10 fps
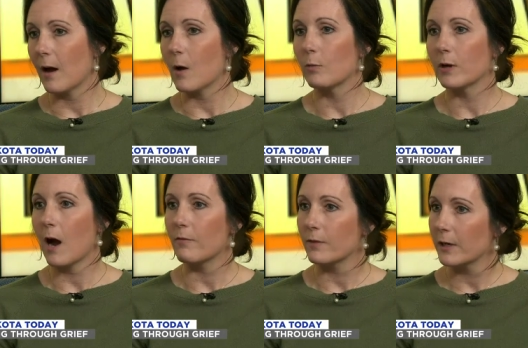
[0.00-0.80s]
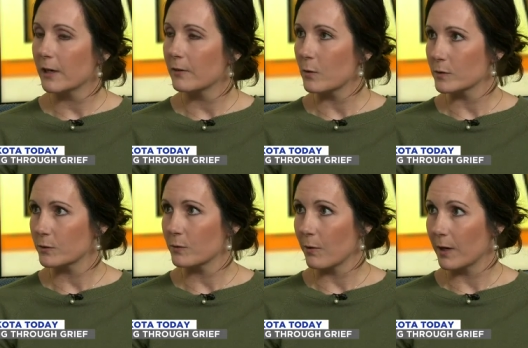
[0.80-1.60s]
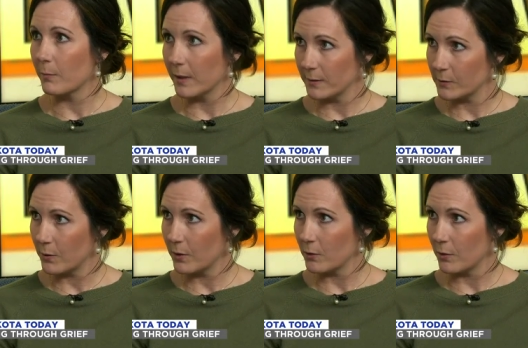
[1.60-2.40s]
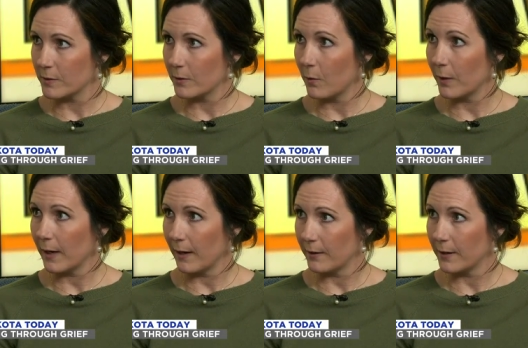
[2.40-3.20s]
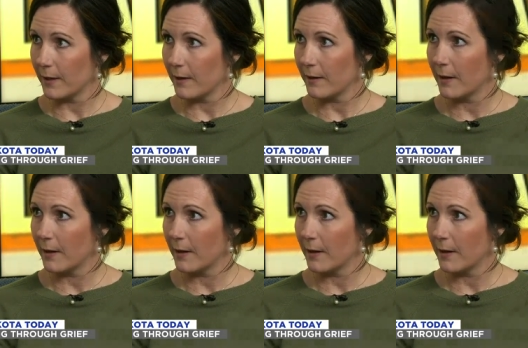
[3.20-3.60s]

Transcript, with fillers: Um, we're offering those throughout our Minnesota, North Dakota area